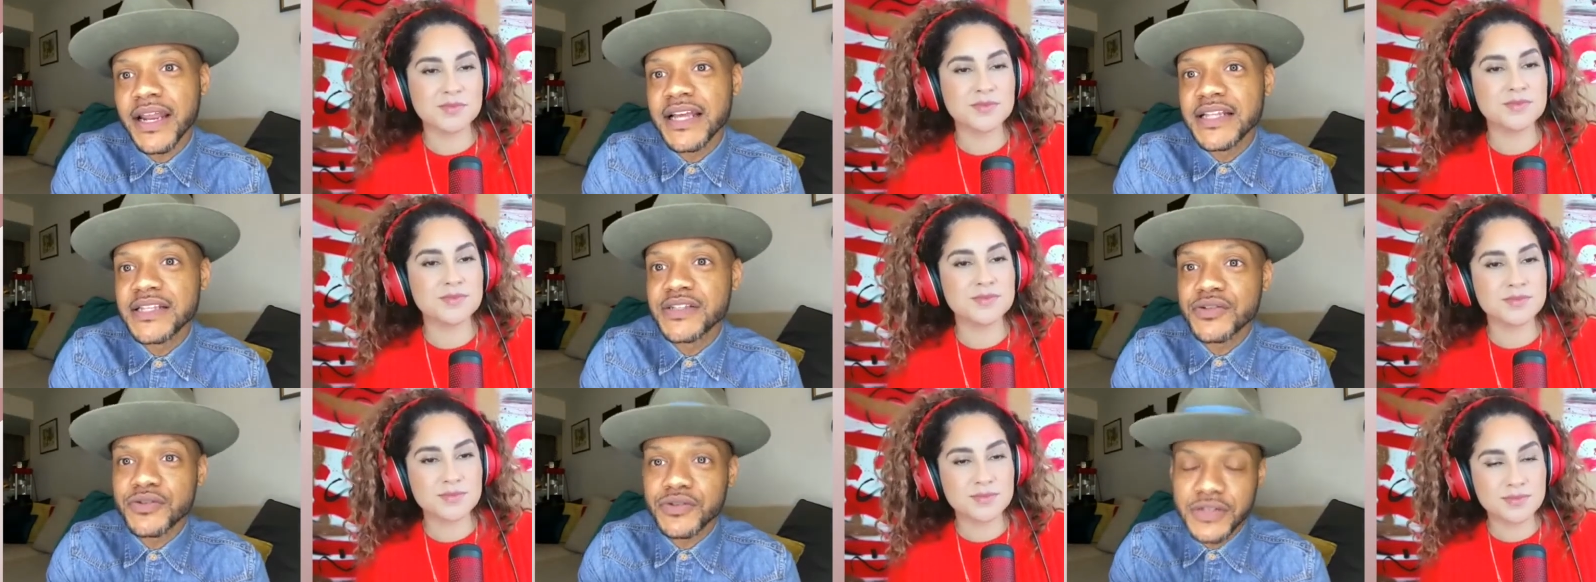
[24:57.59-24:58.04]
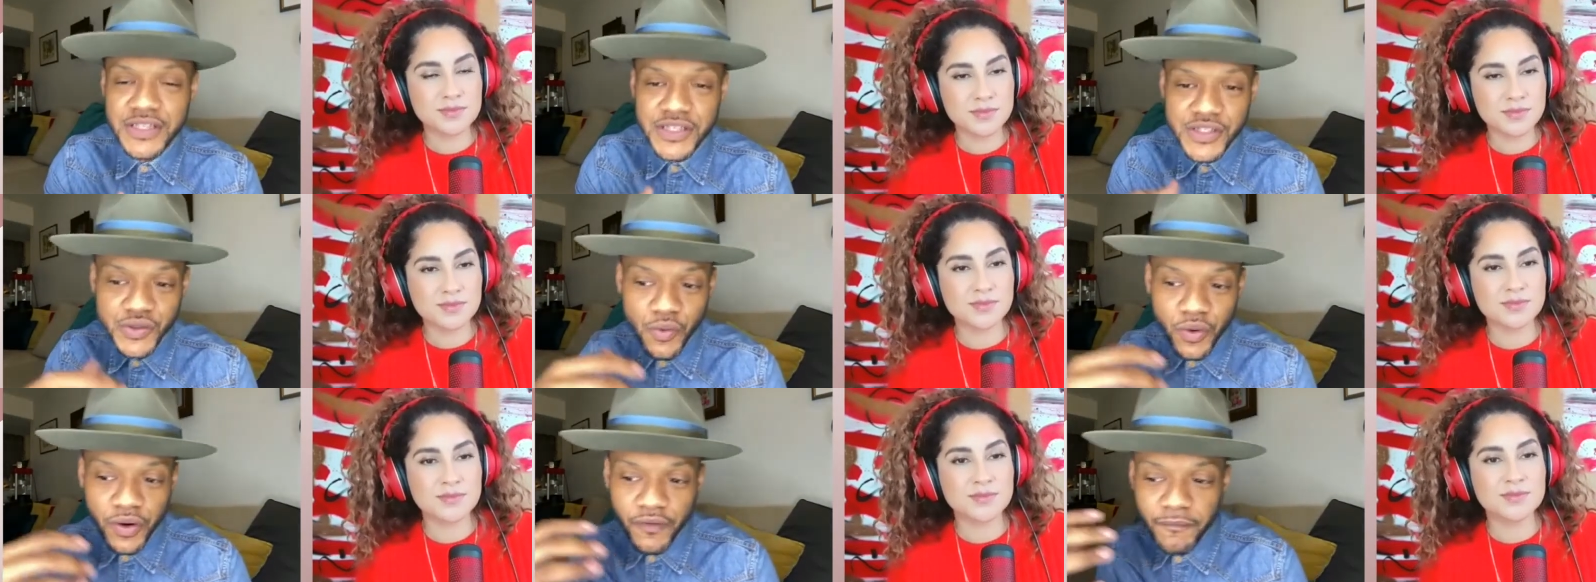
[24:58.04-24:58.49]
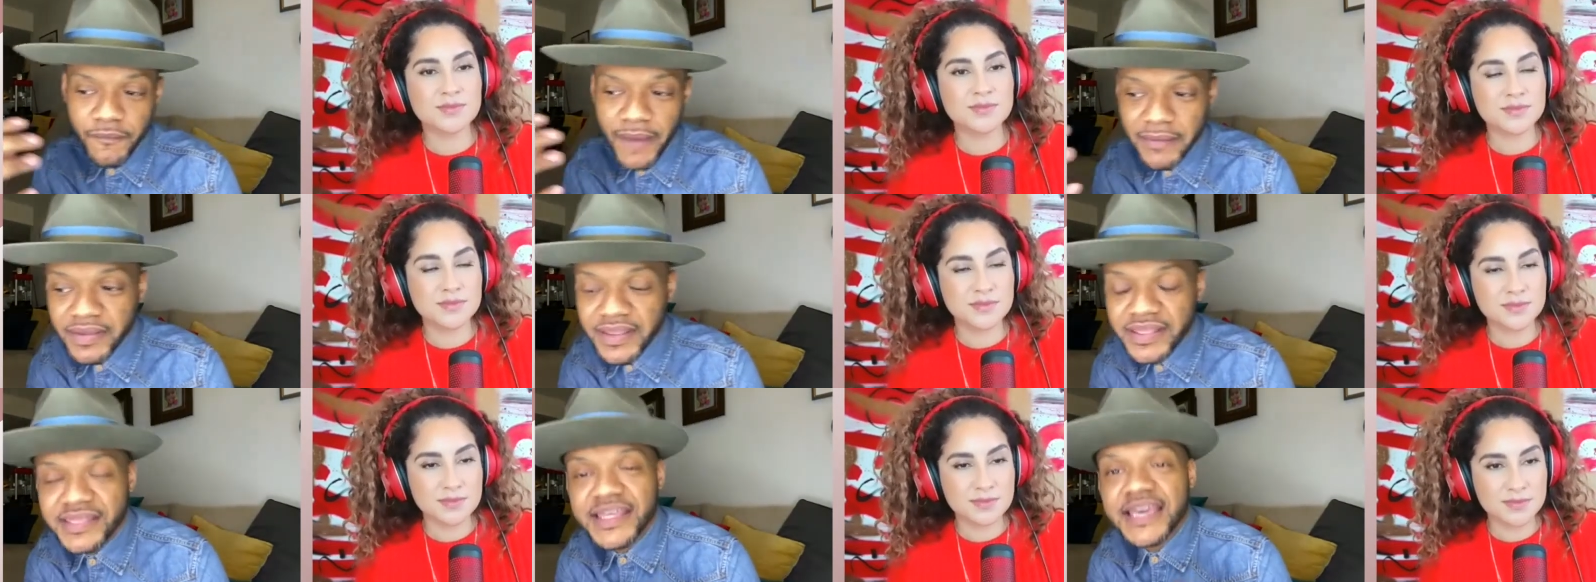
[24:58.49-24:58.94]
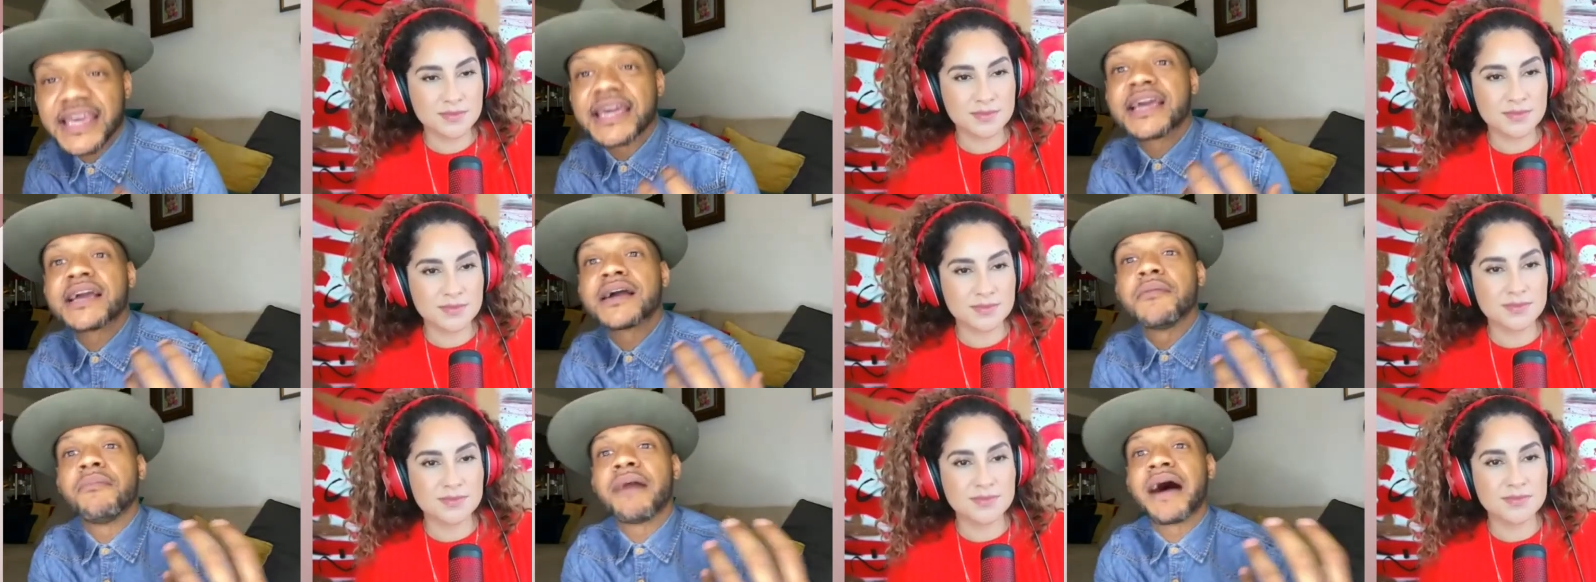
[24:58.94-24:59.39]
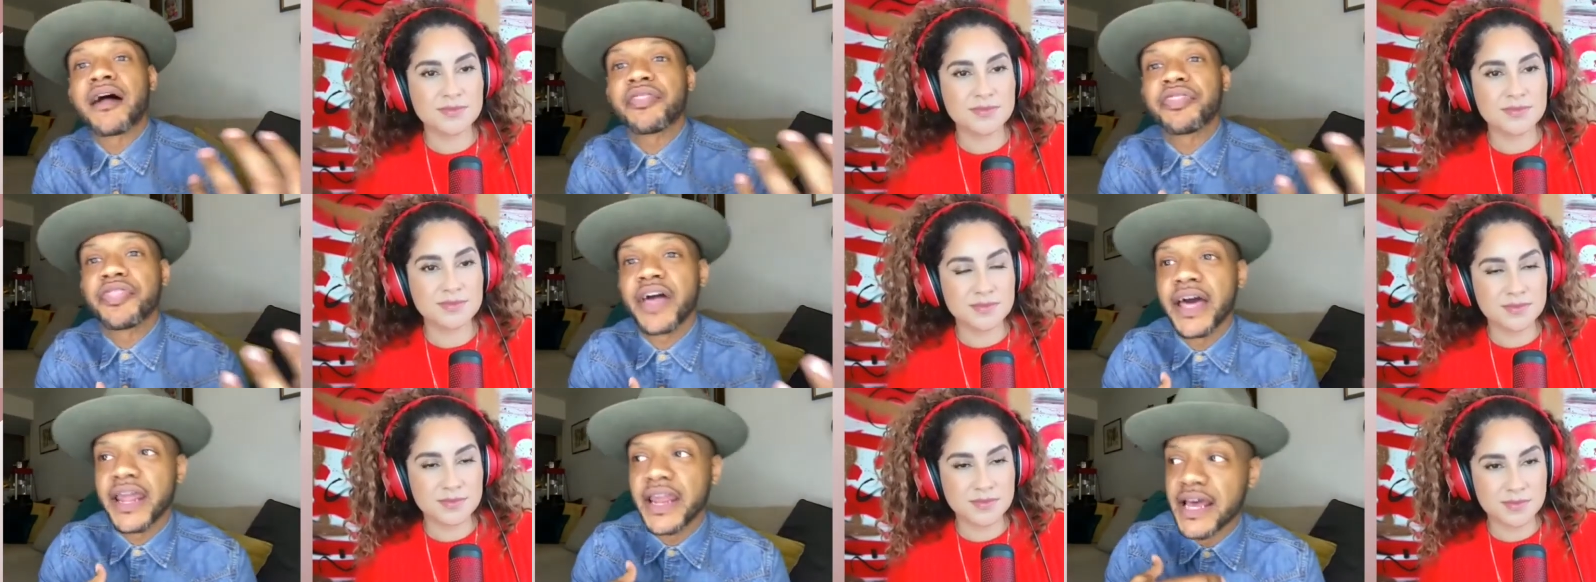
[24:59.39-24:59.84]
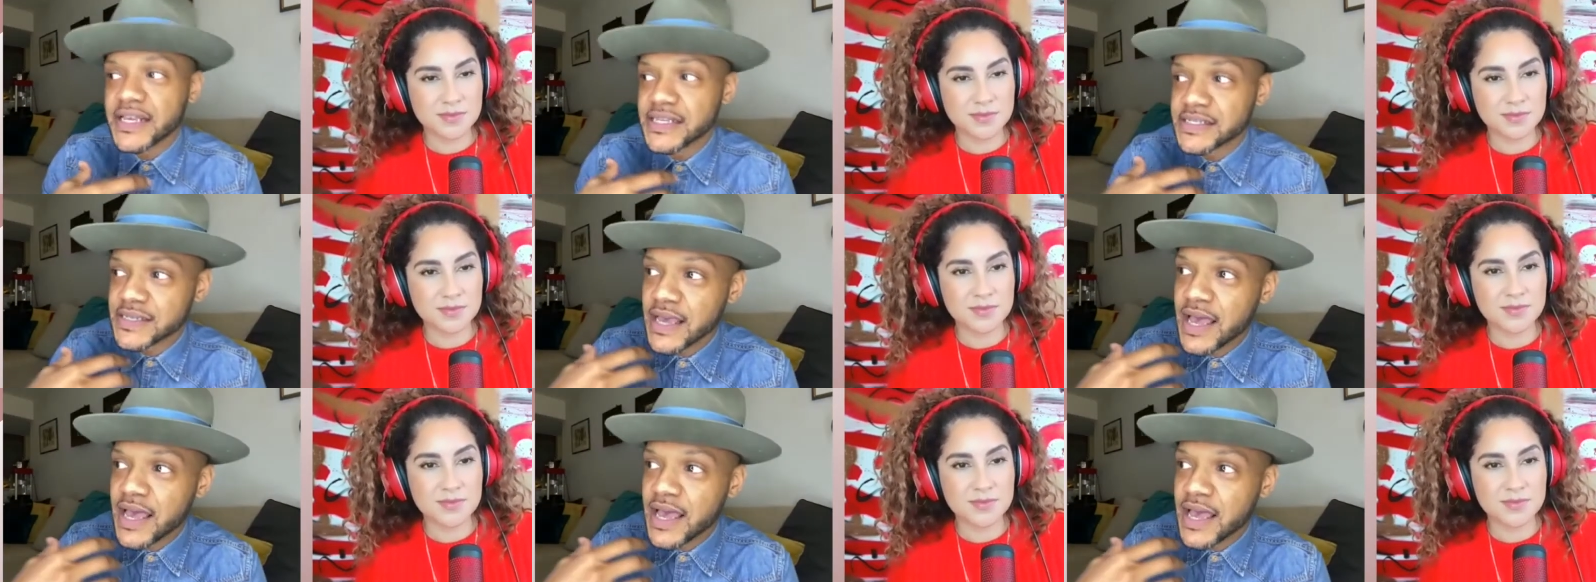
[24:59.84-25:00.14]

Speaker 1: Mm. And hmm. and sort of maybe thinking about that as